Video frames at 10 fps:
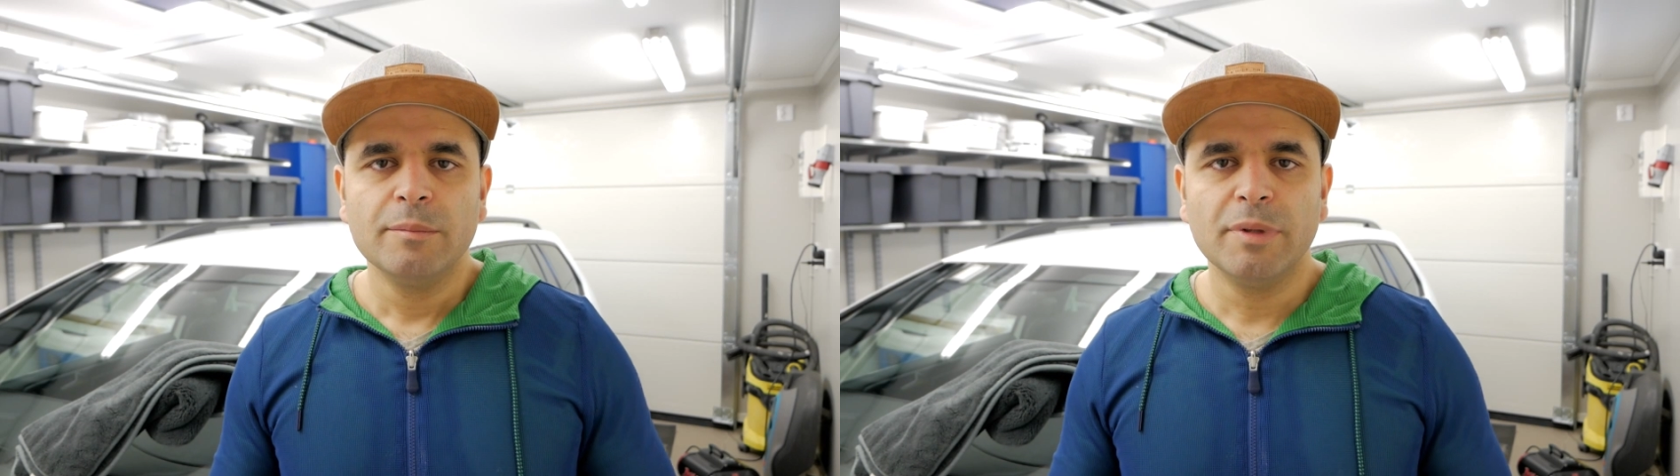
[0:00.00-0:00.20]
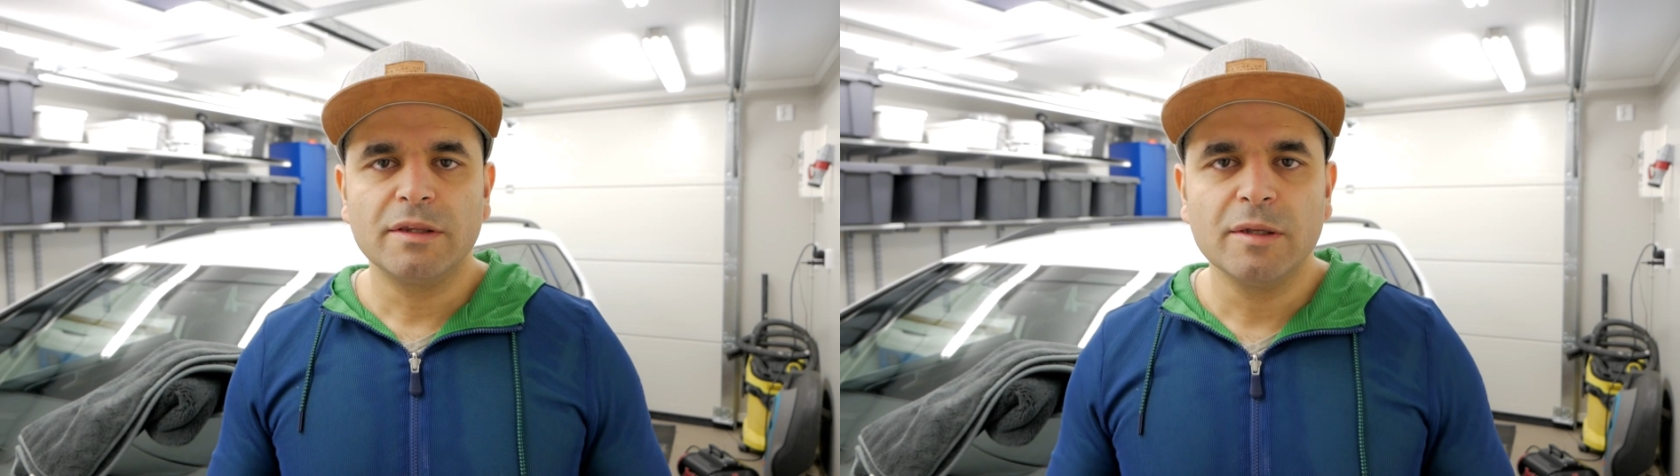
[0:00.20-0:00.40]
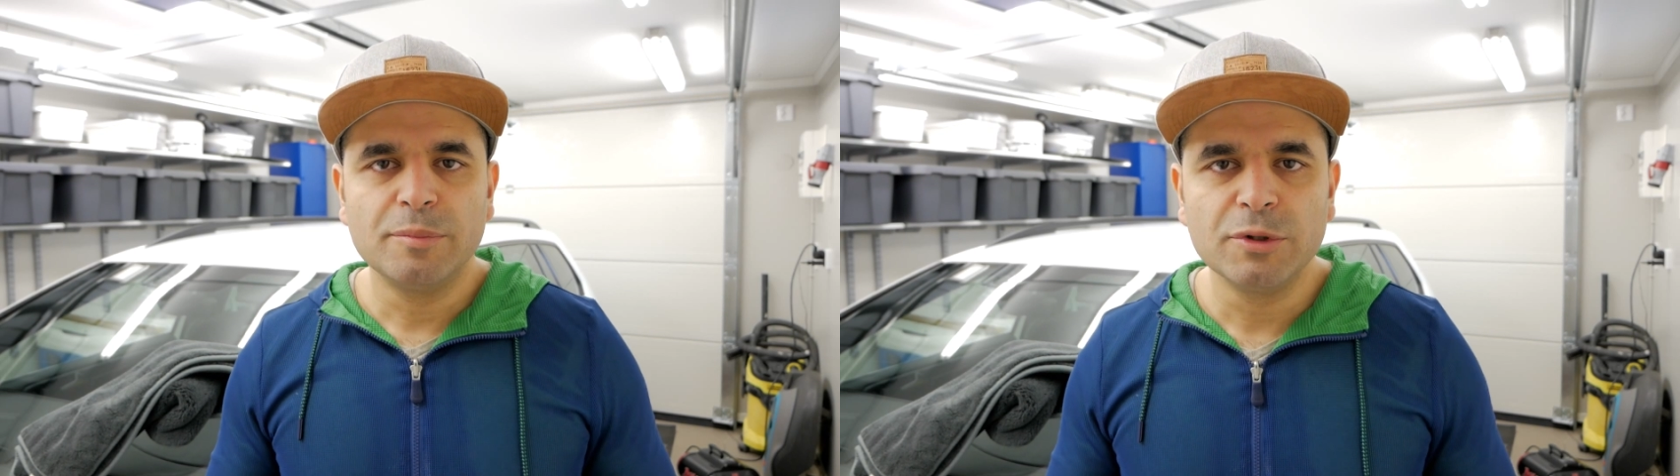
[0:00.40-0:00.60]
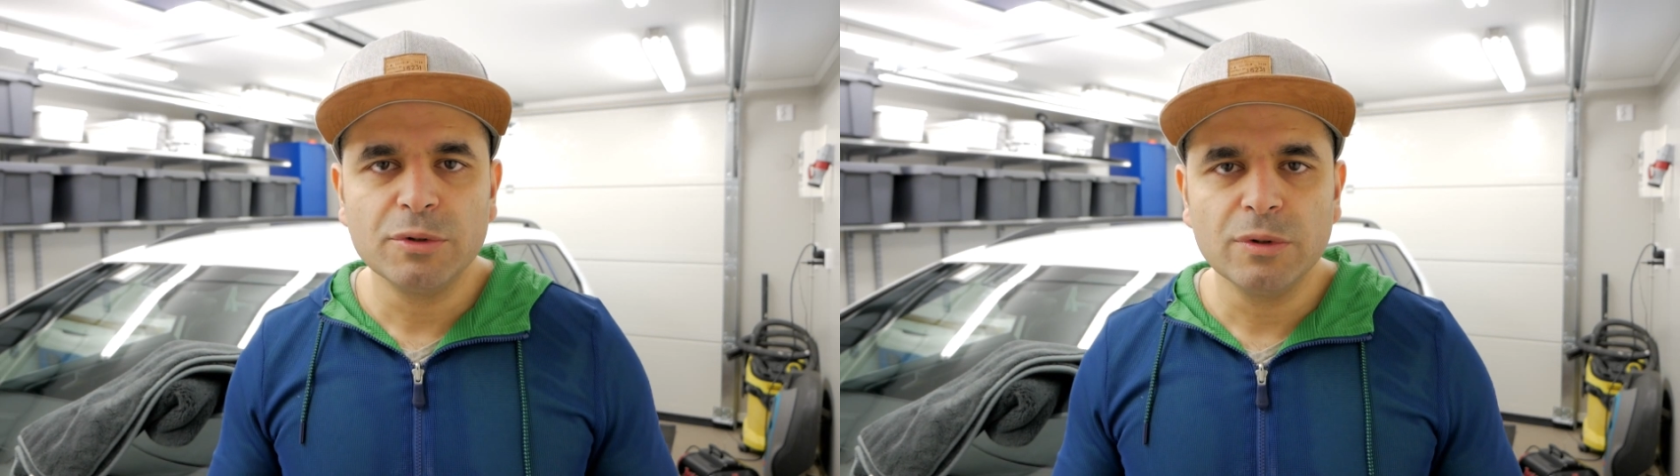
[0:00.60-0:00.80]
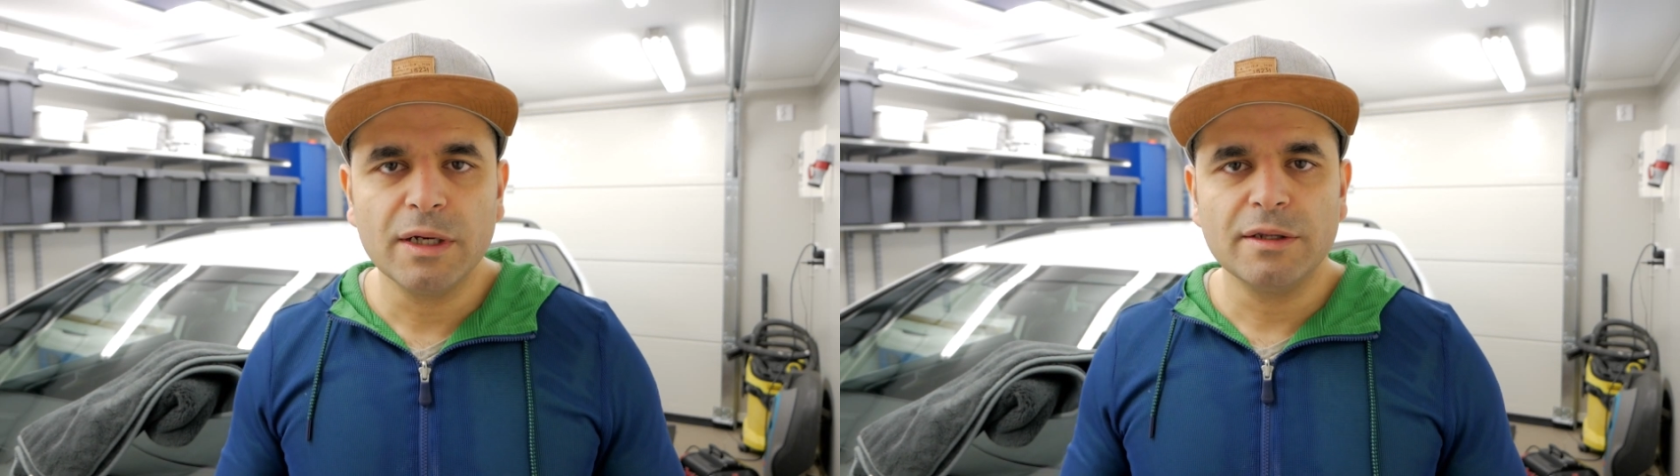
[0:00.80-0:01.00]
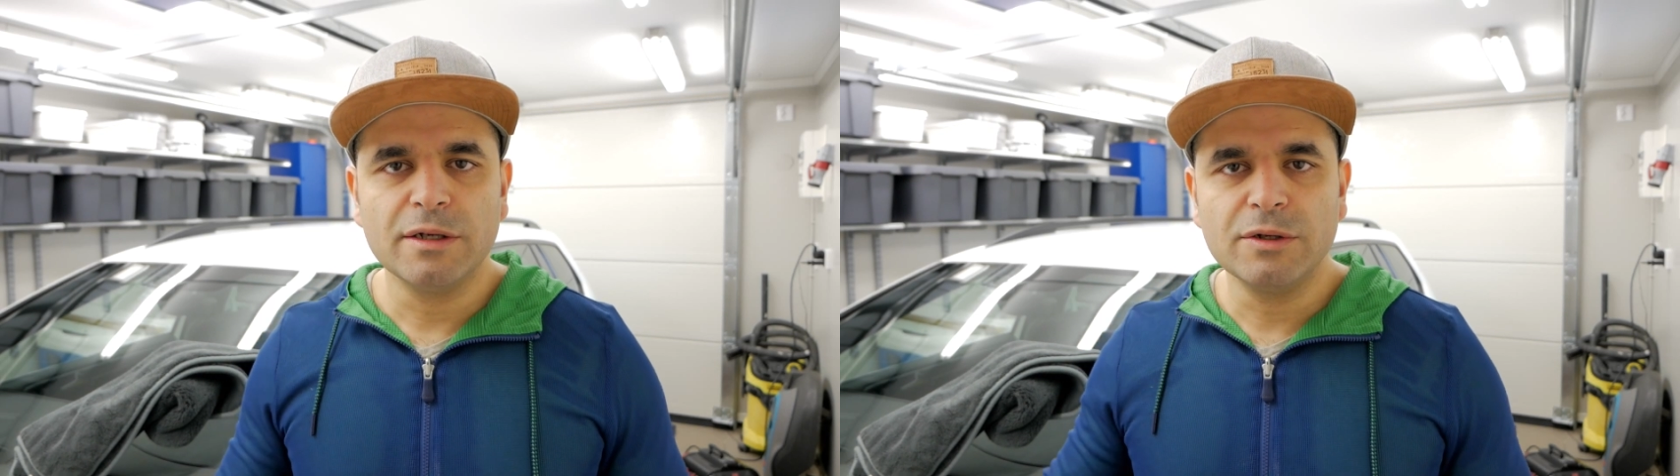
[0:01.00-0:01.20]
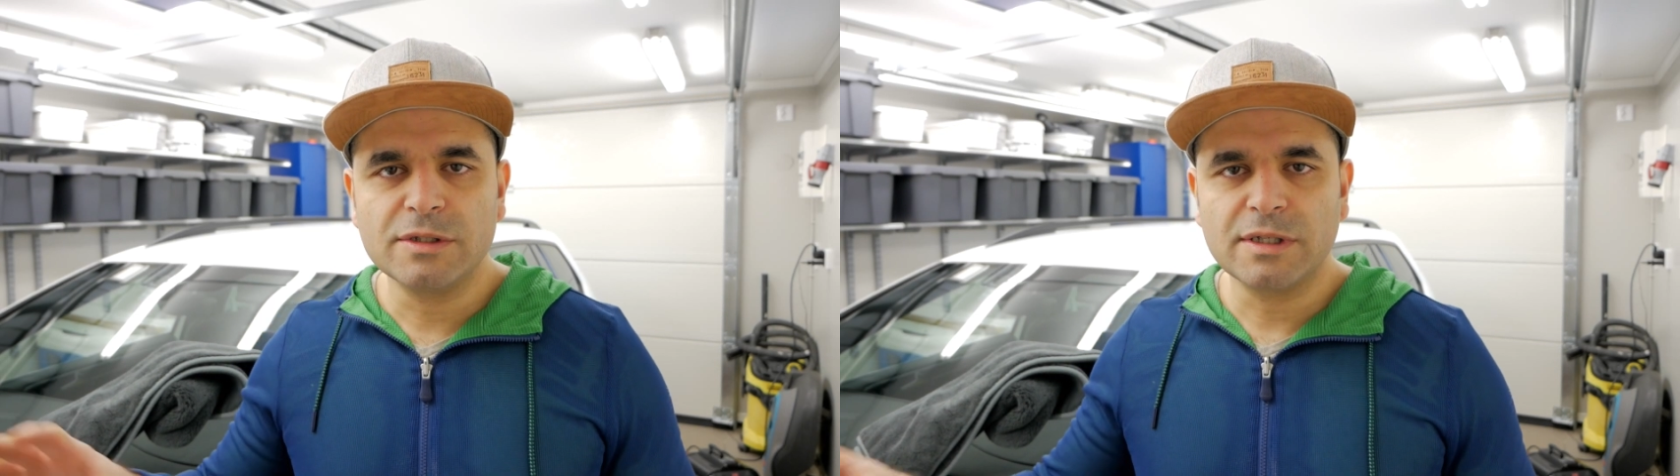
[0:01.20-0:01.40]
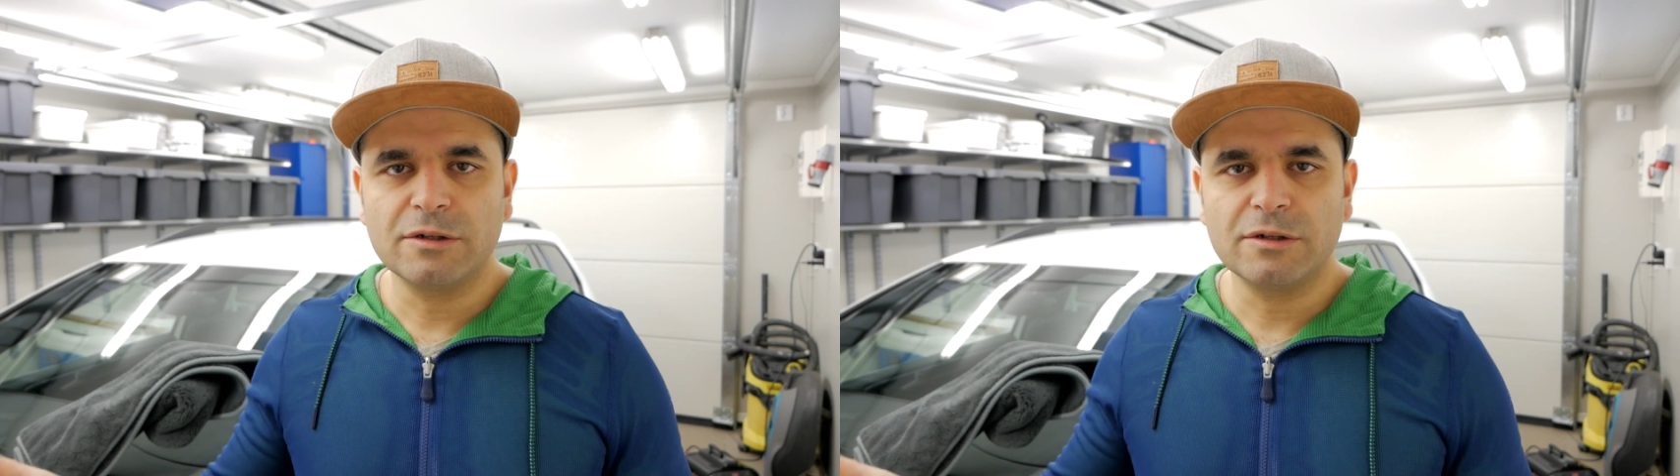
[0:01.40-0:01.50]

But the Bruhl in the nooks